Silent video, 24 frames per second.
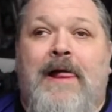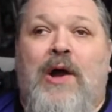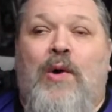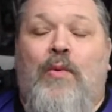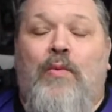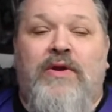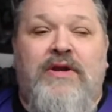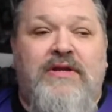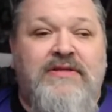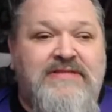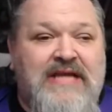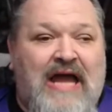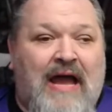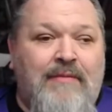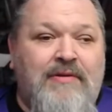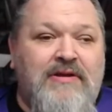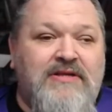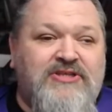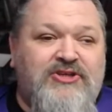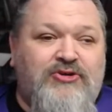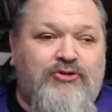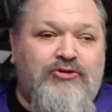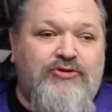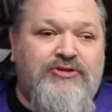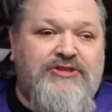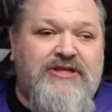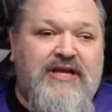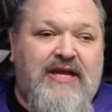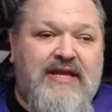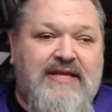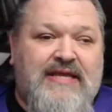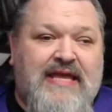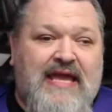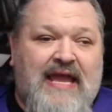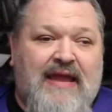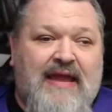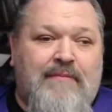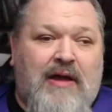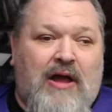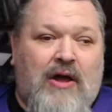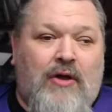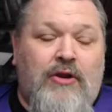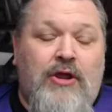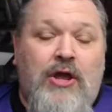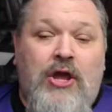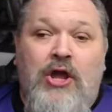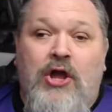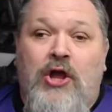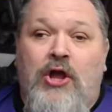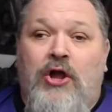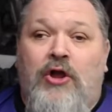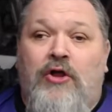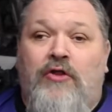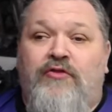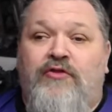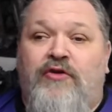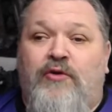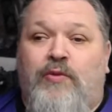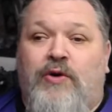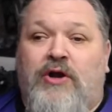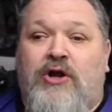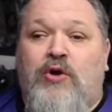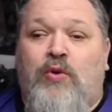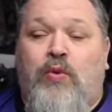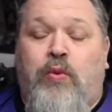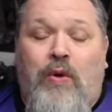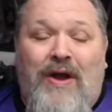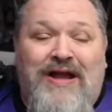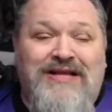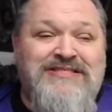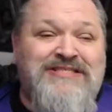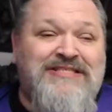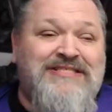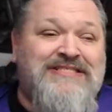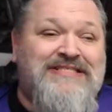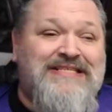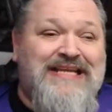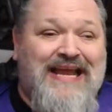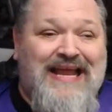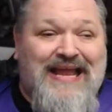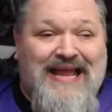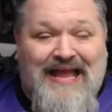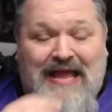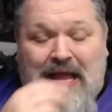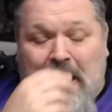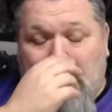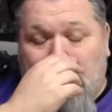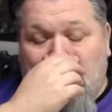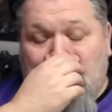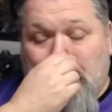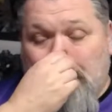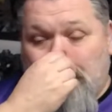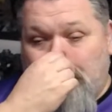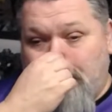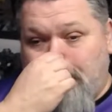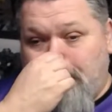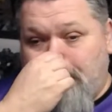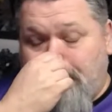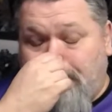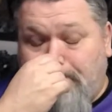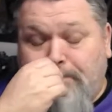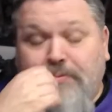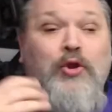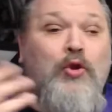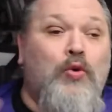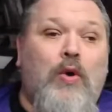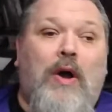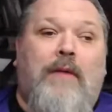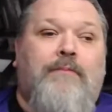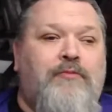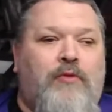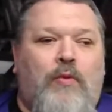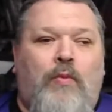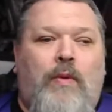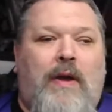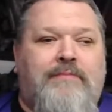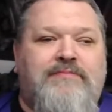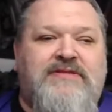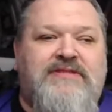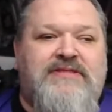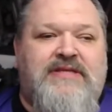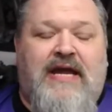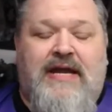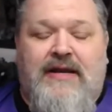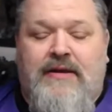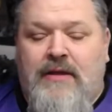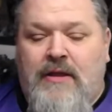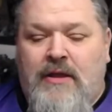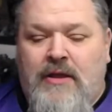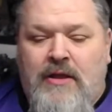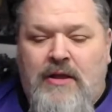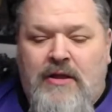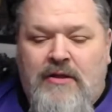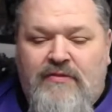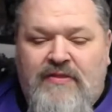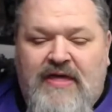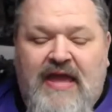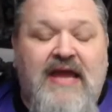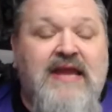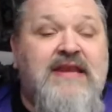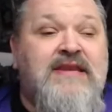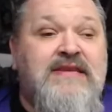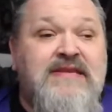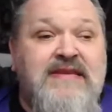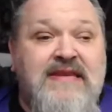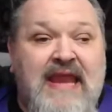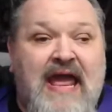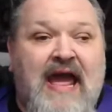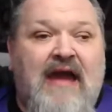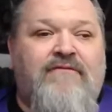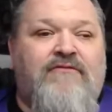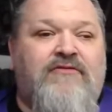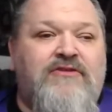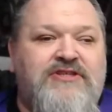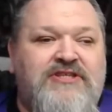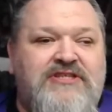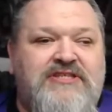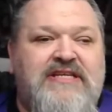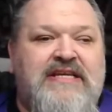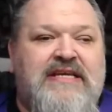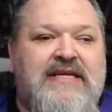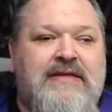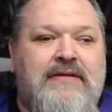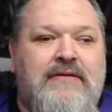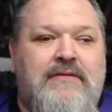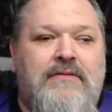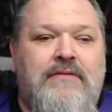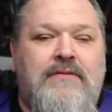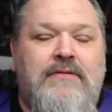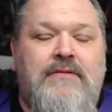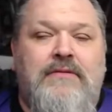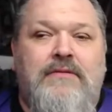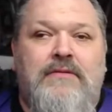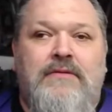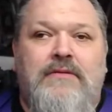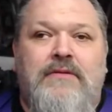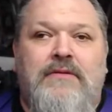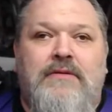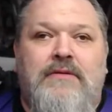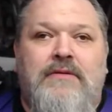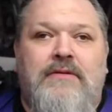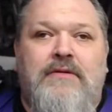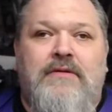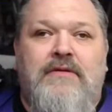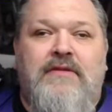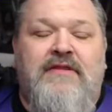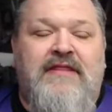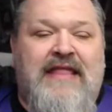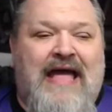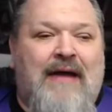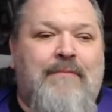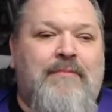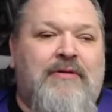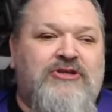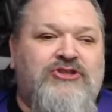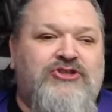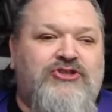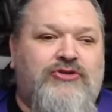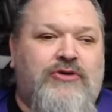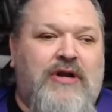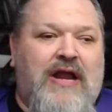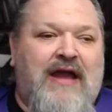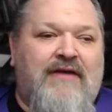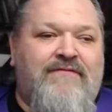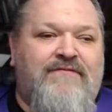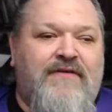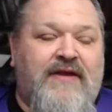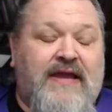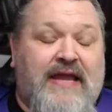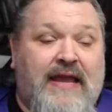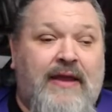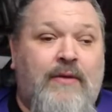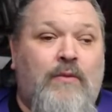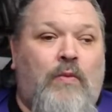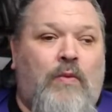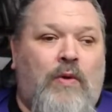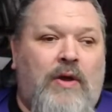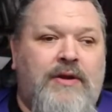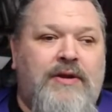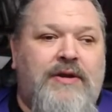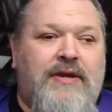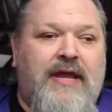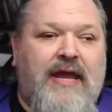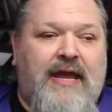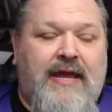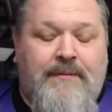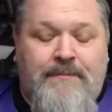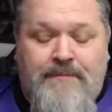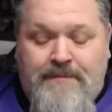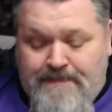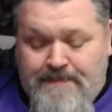When Indominus Crusade came out, the requests blew up the website. They had never seen that much traffic in one day.